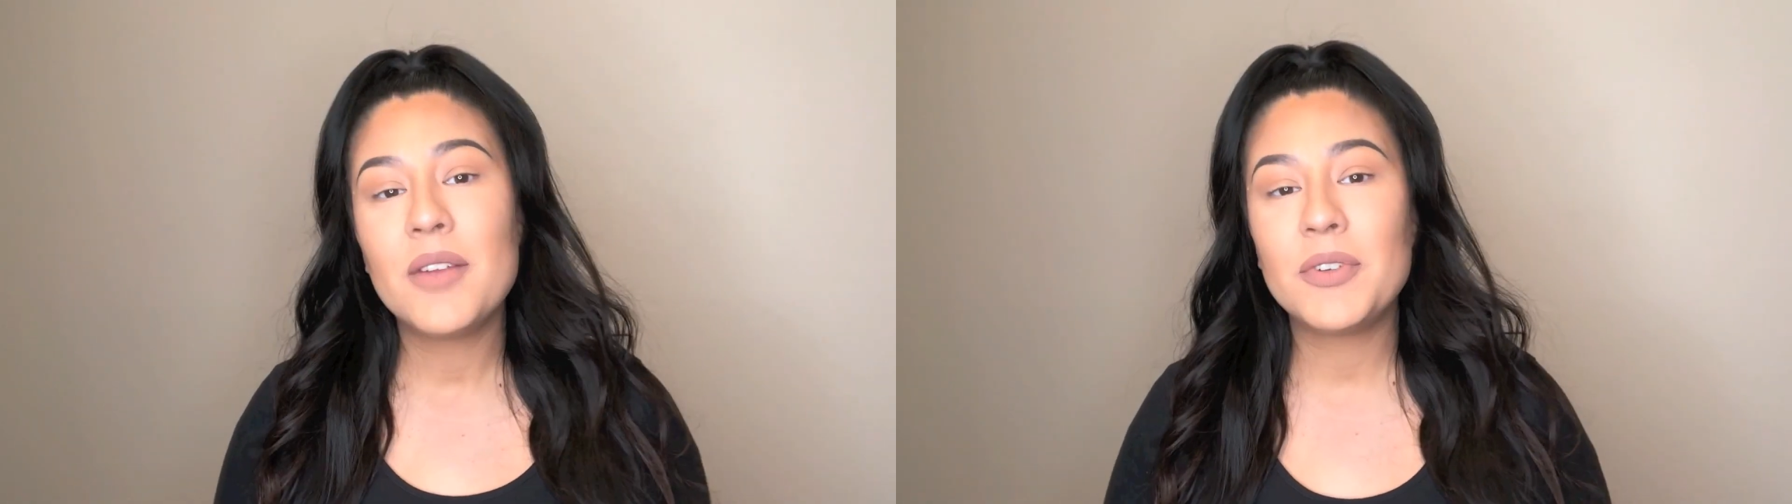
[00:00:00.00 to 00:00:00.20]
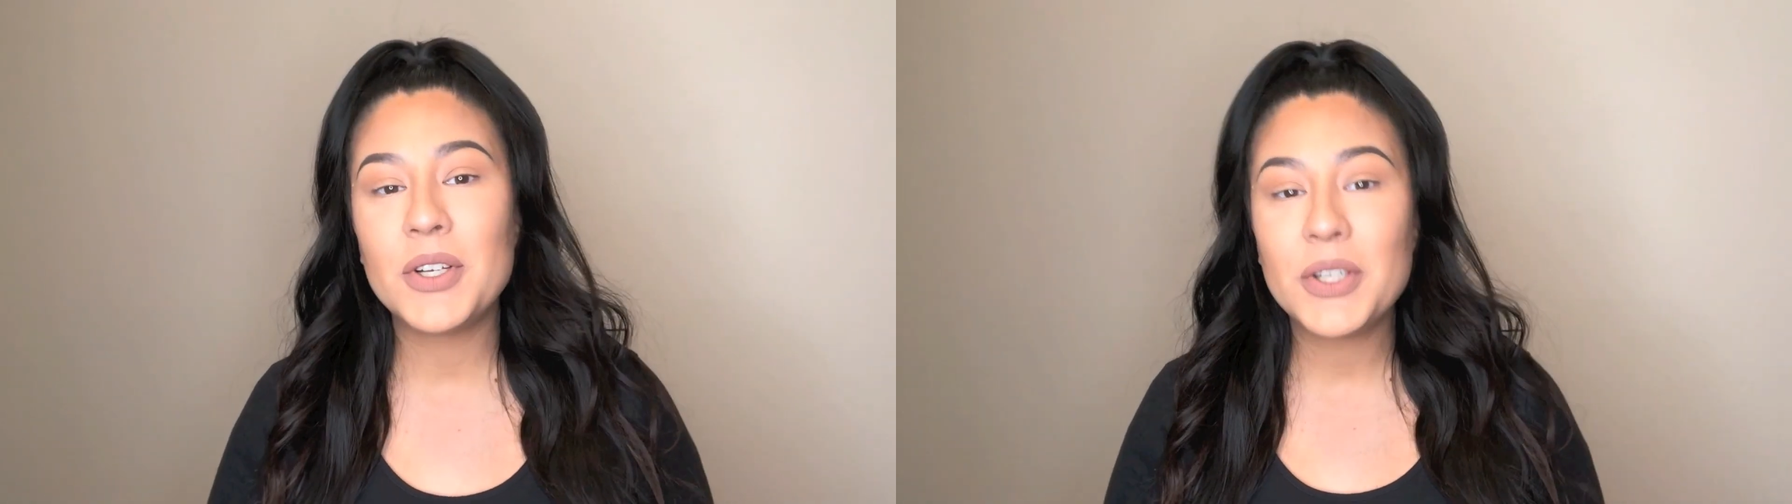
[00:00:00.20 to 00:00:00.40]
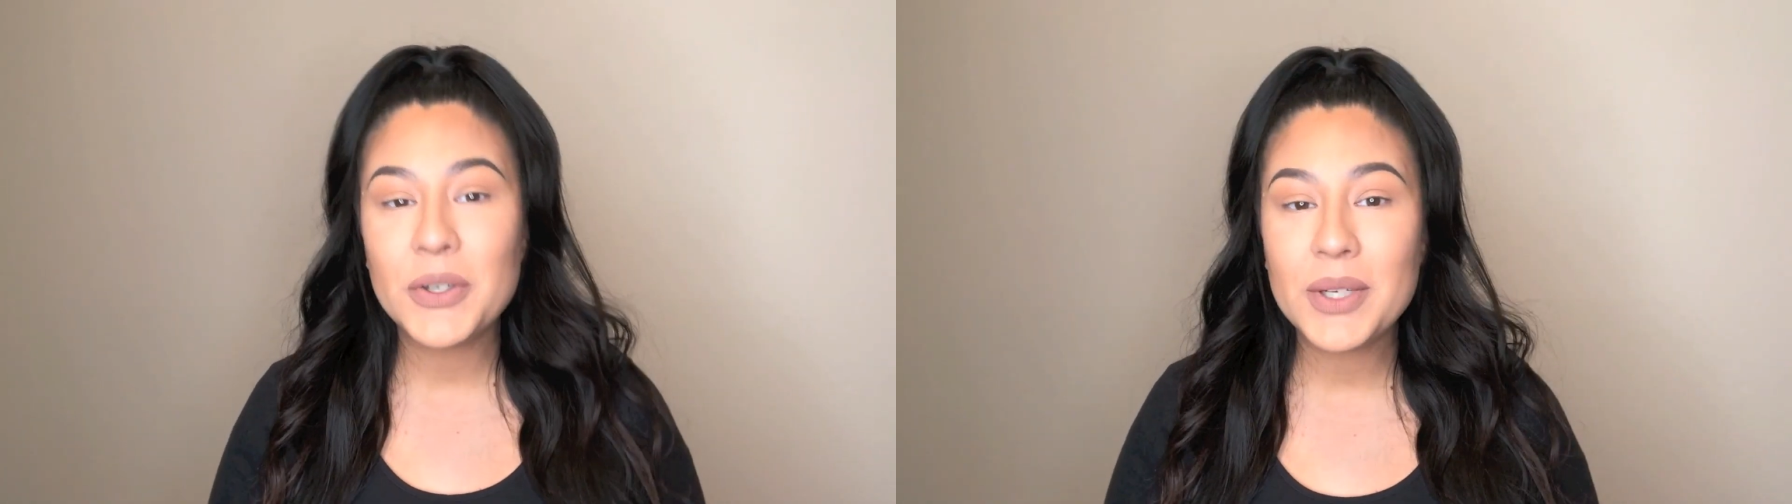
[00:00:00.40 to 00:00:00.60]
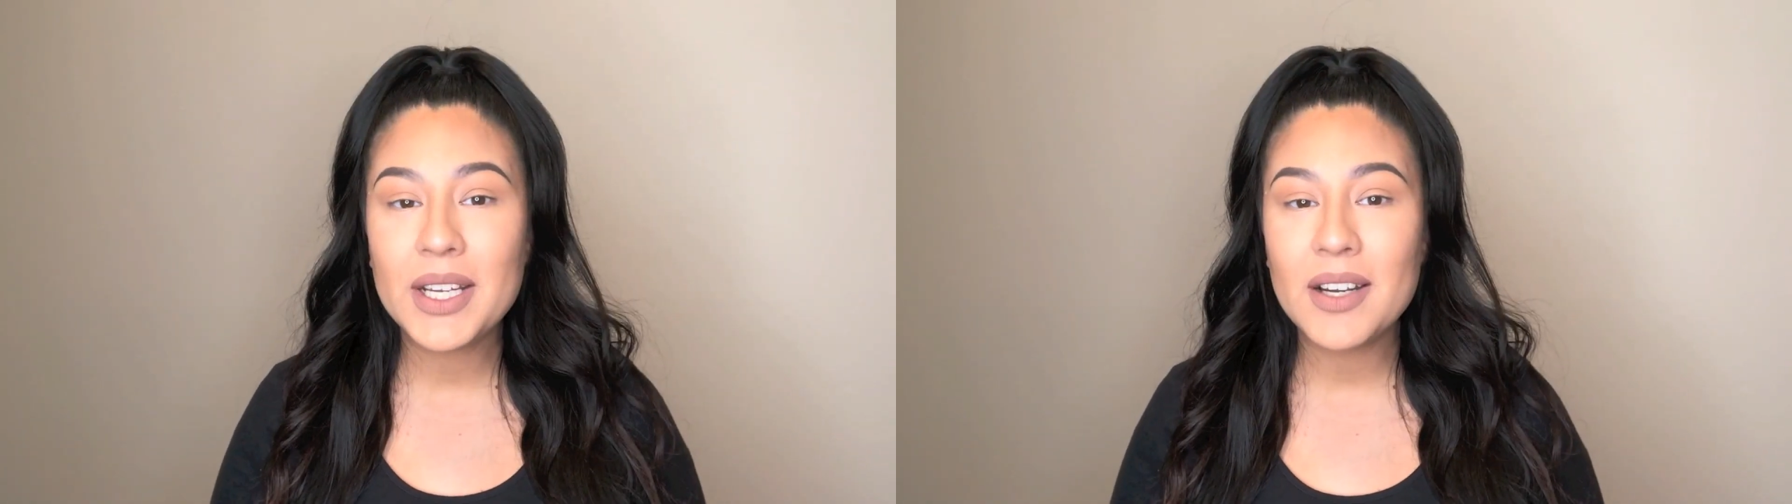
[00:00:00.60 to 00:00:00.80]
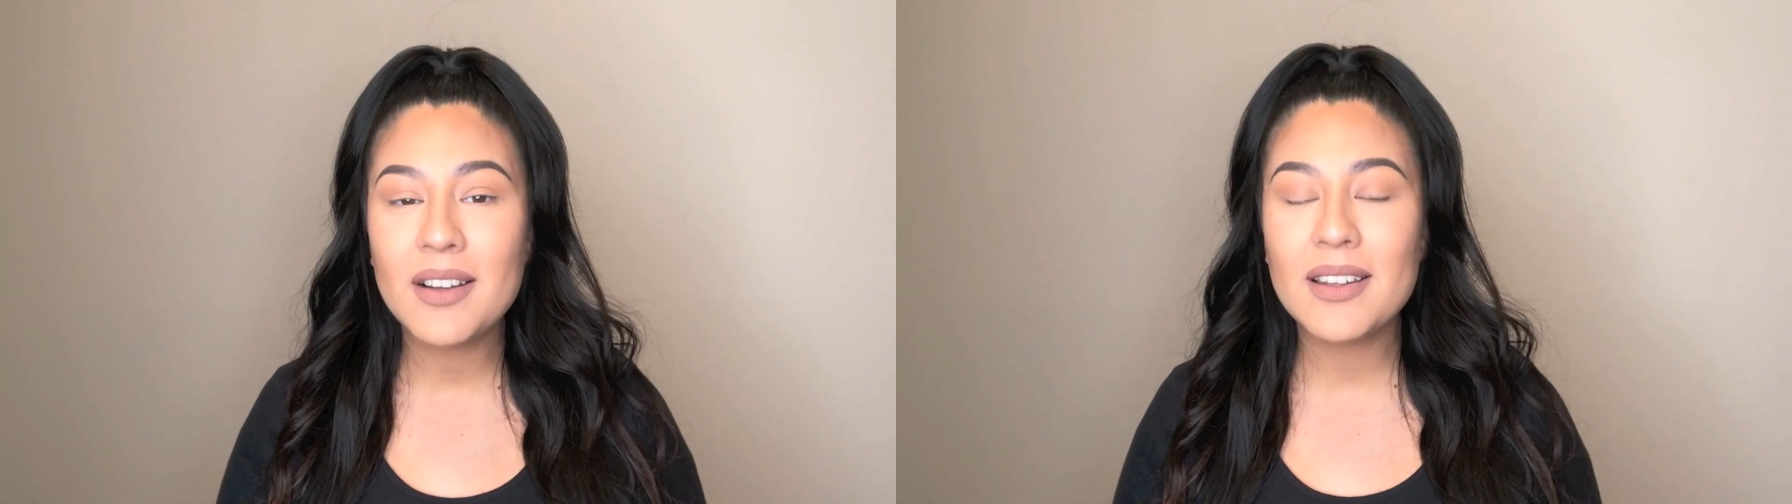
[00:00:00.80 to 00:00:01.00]
If you're new
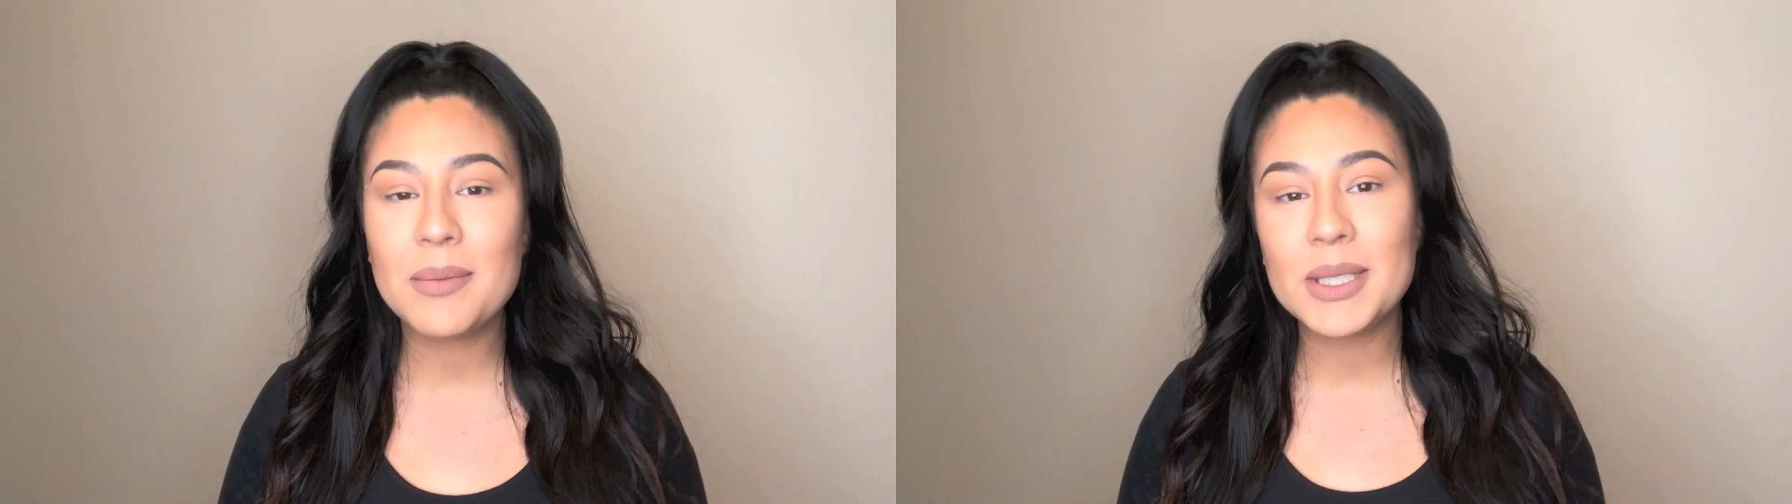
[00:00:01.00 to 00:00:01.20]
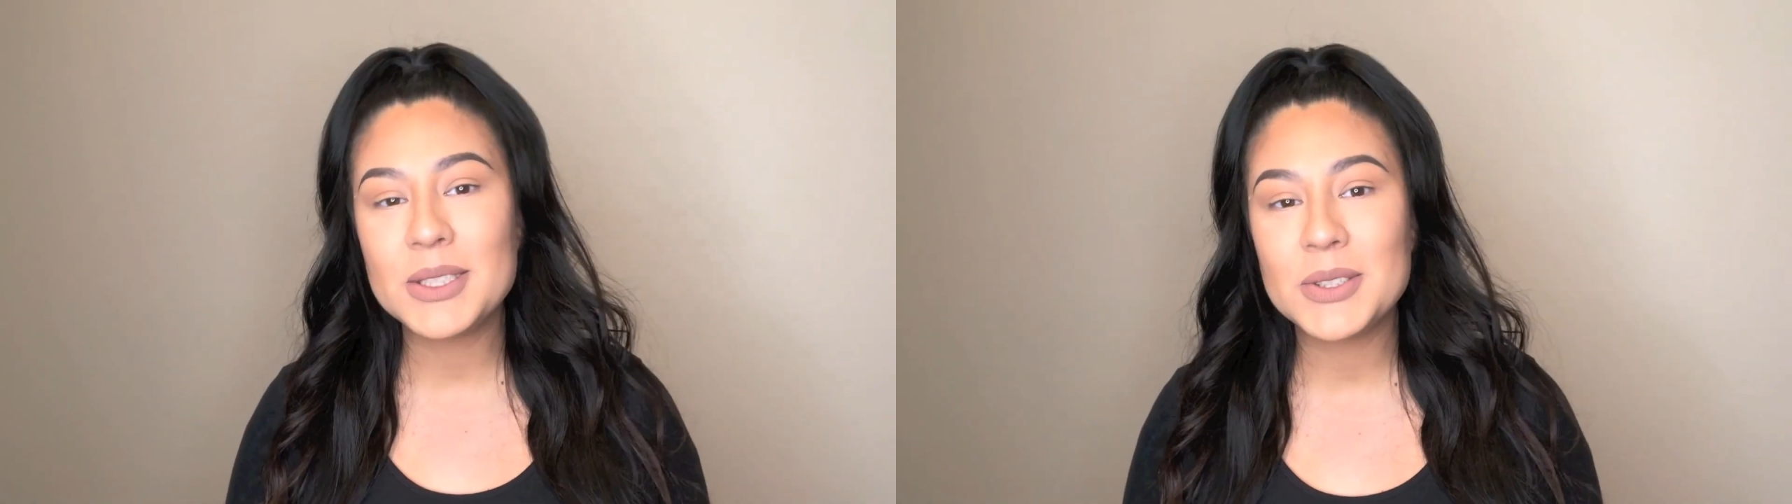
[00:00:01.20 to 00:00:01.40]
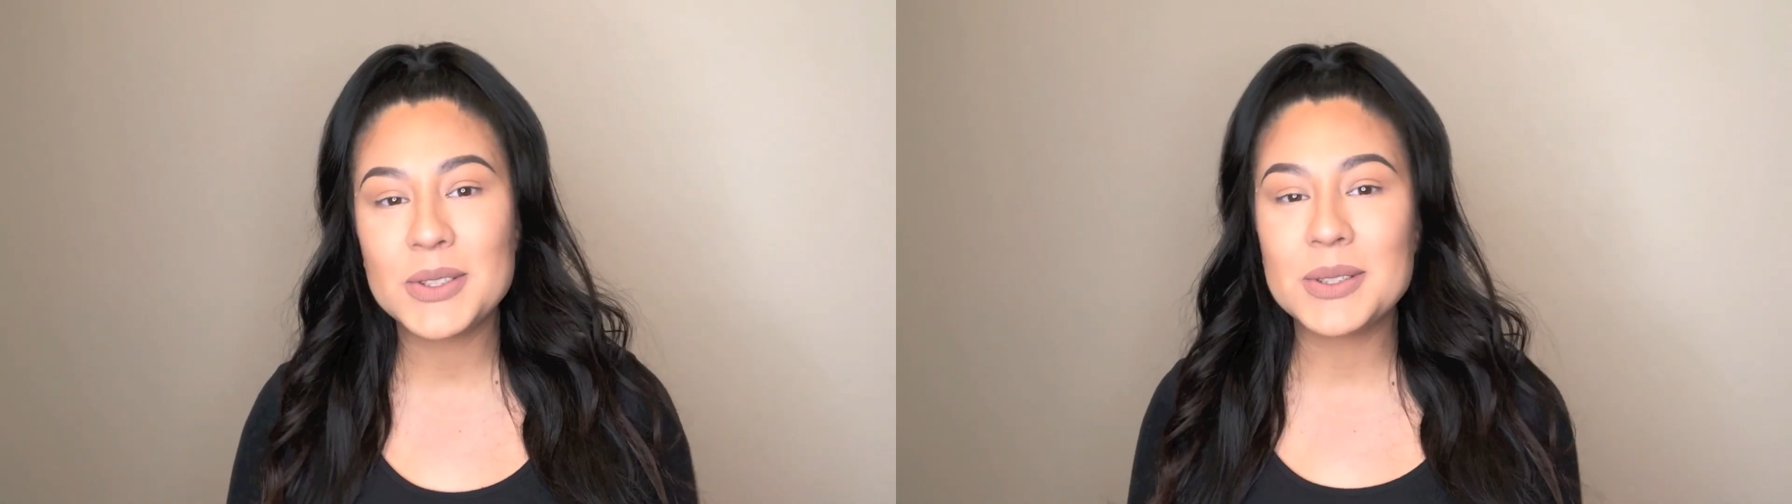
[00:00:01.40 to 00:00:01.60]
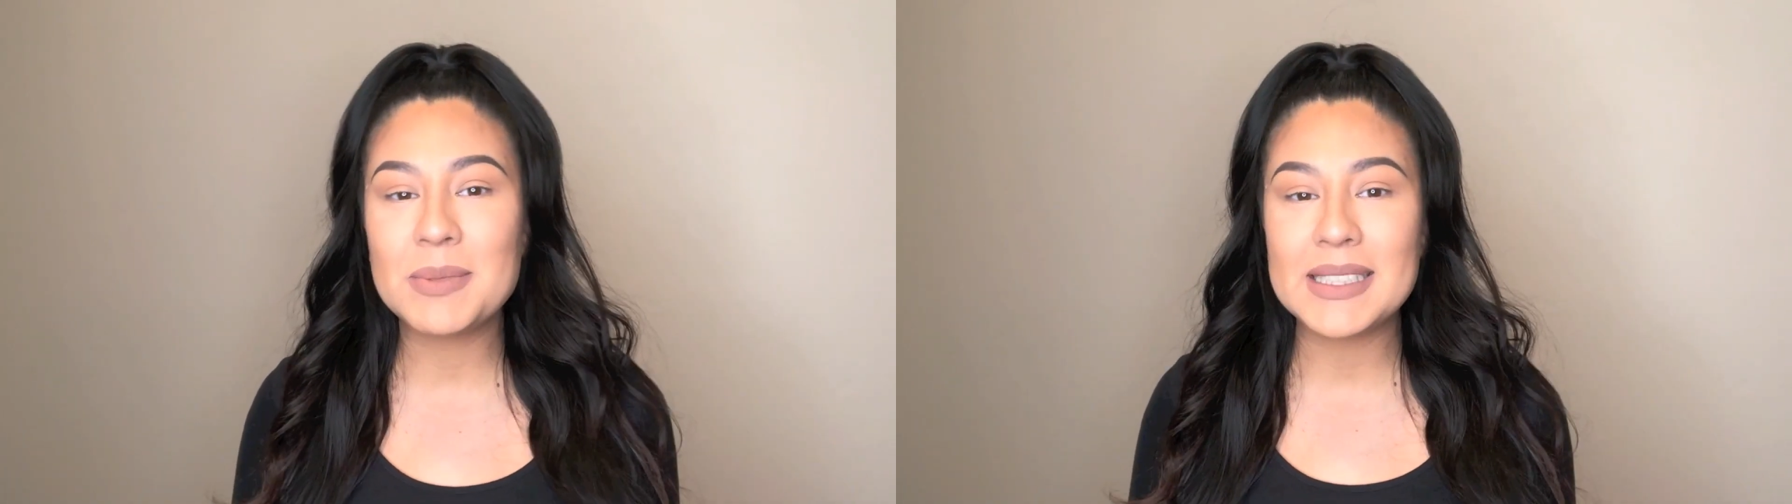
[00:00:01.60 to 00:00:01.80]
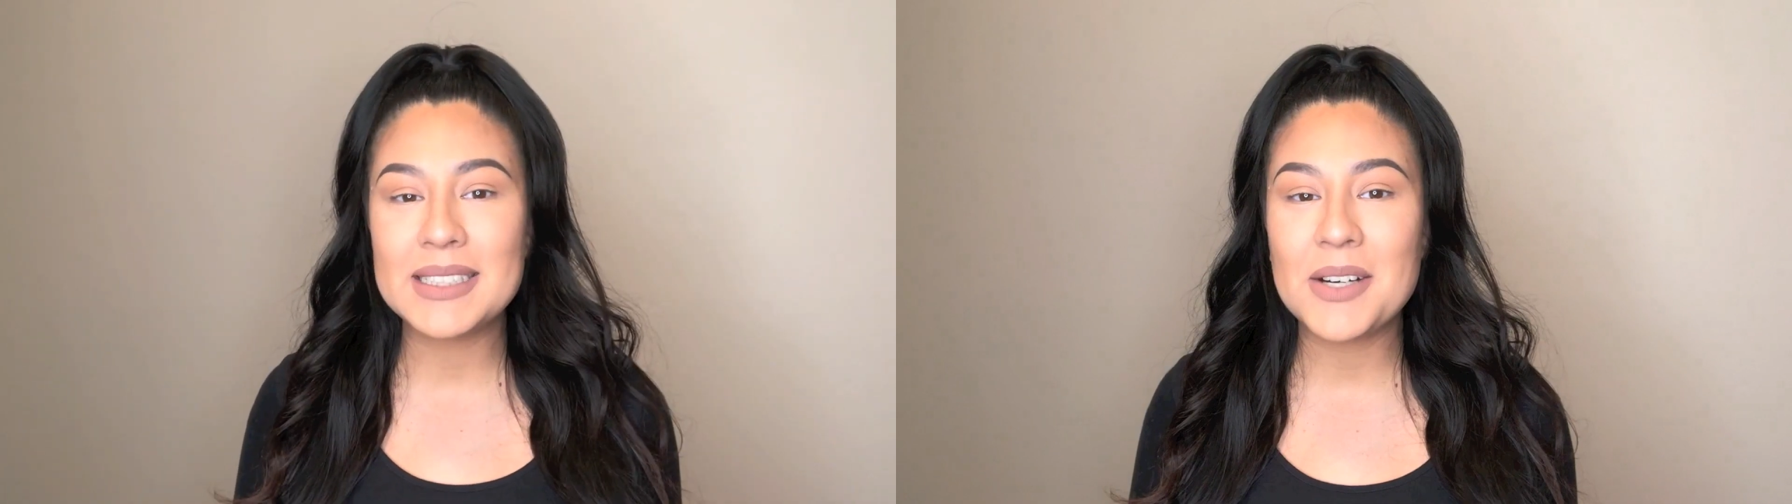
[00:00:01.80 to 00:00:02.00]
here, let me introduce
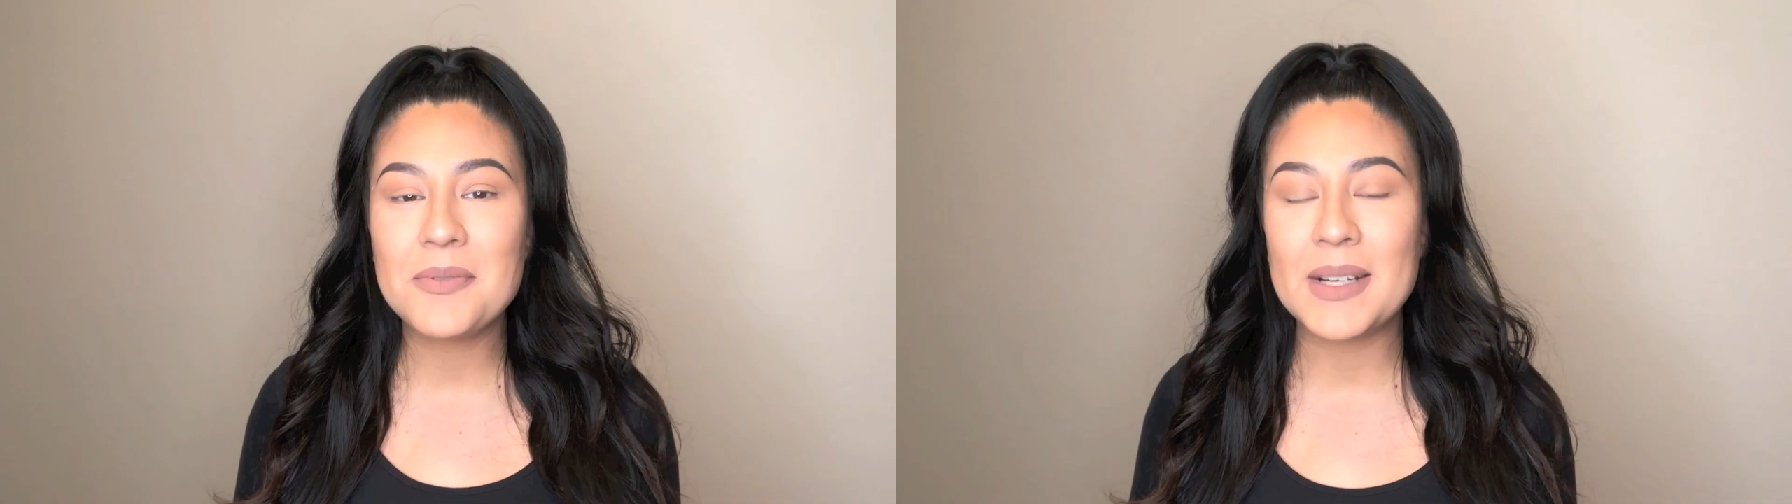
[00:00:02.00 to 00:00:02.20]
myself.